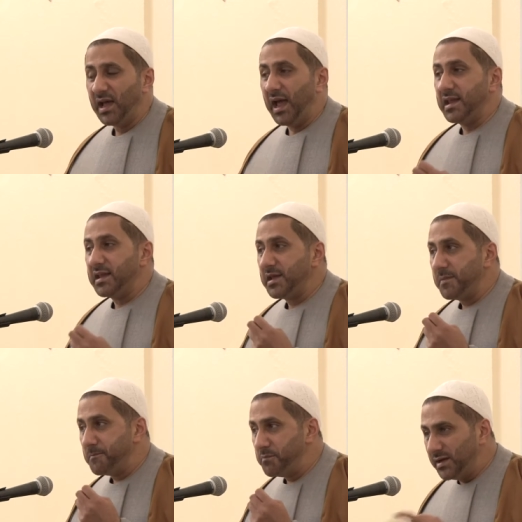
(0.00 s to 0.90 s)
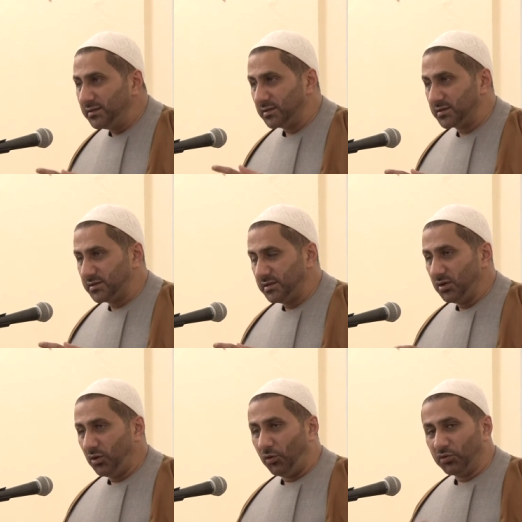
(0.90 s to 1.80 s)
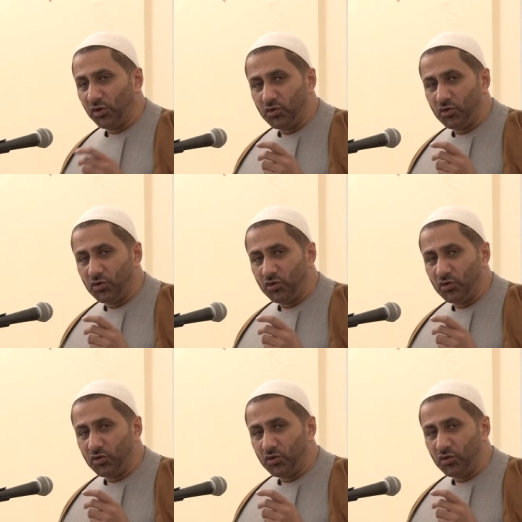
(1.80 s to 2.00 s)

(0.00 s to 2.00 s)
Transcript: And he built on the